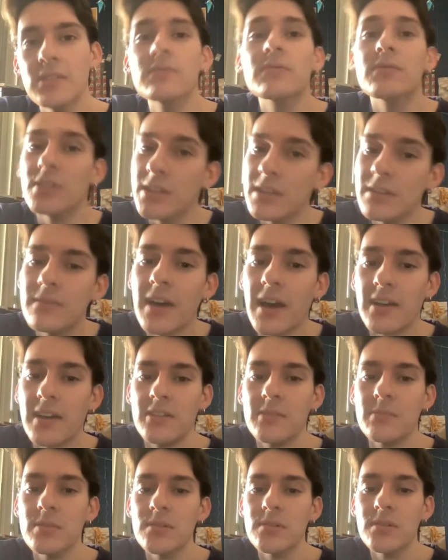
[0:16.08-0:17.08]
really
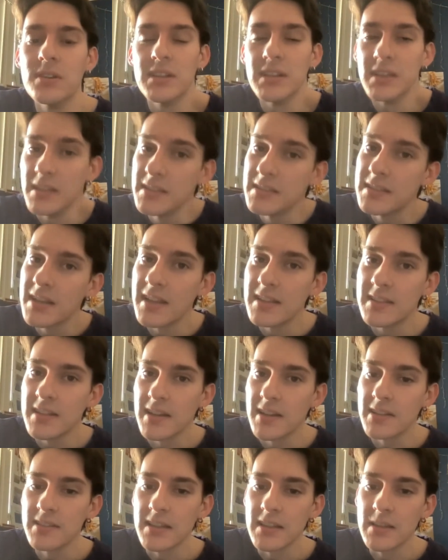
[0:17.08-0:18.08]
valuable in the insights
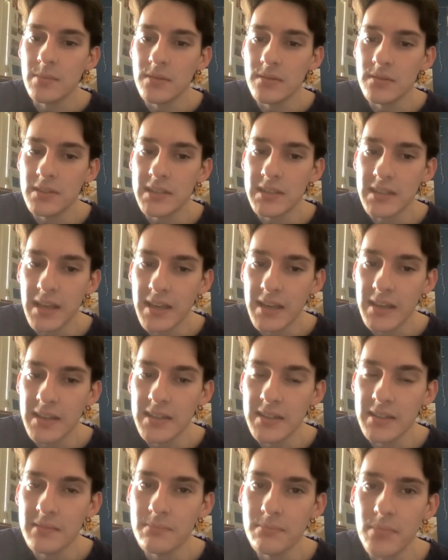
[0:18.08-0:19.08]
that I was able to
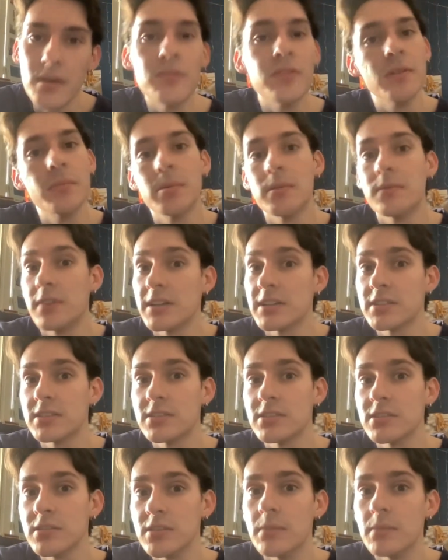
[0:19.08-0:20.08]
gain, both in a
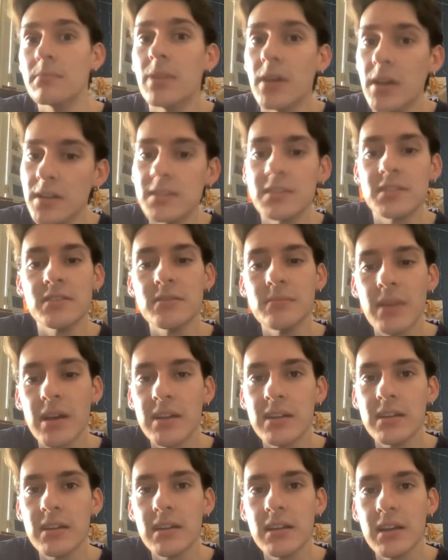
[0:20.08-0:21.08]
professional and personal
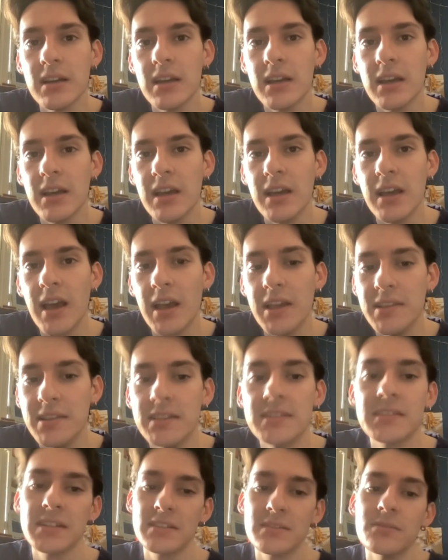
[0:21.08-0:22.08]
manner. And
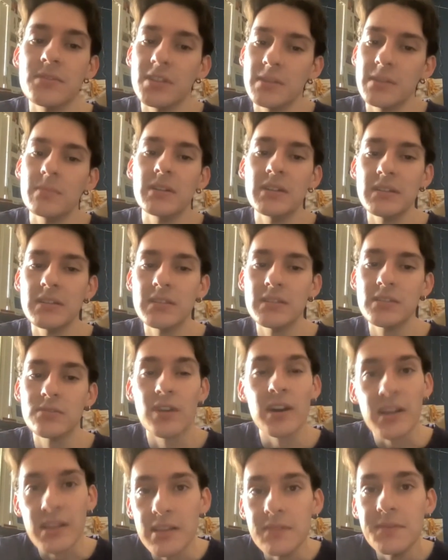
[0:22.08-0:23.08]
this has really been
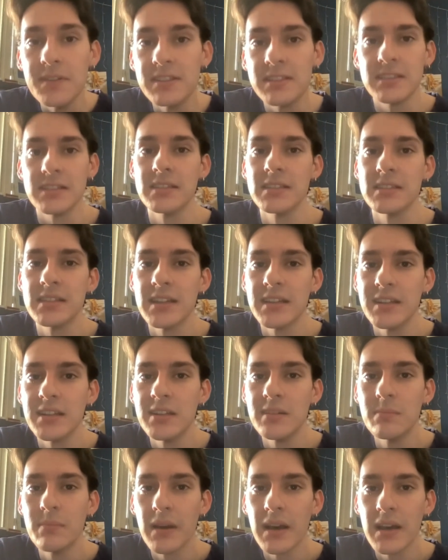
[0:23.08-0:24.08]
directly
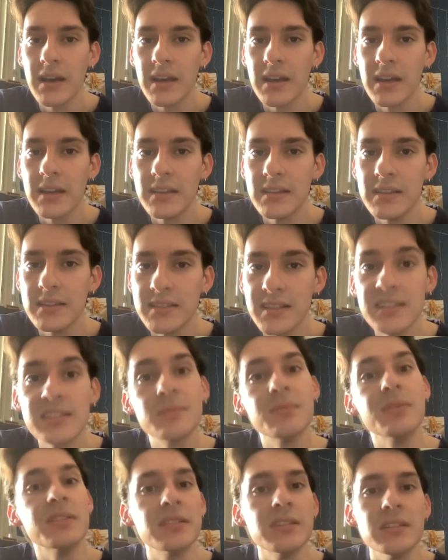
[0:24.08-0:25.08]
facilitated by this
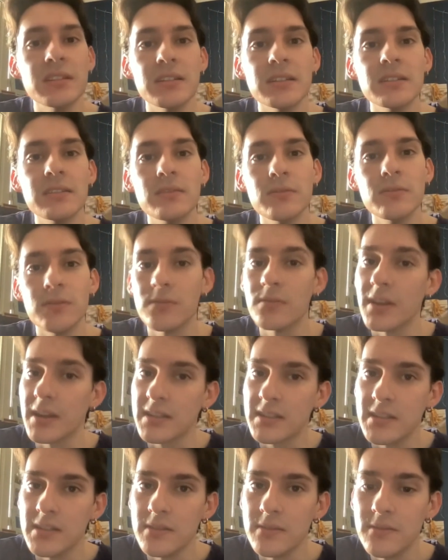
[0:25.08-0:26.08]
explicit
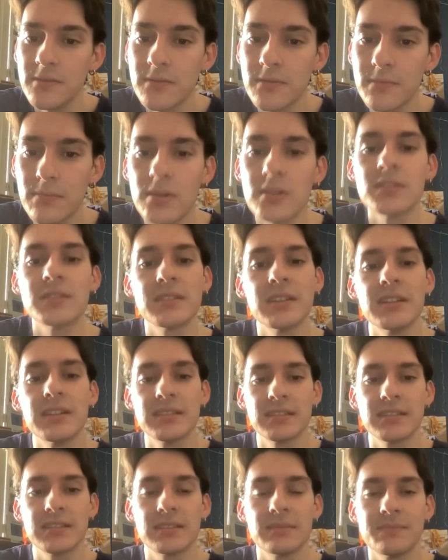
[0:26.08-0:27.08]
reflective
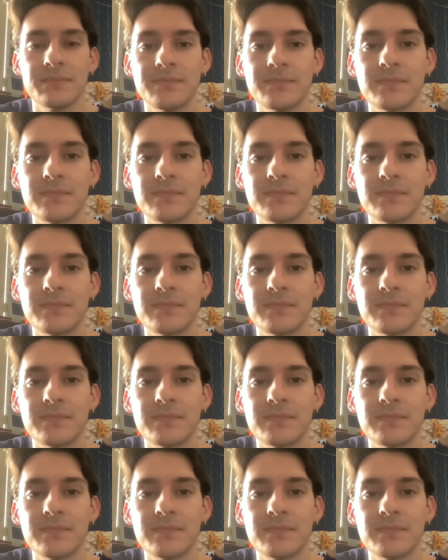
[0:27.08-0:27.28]
process.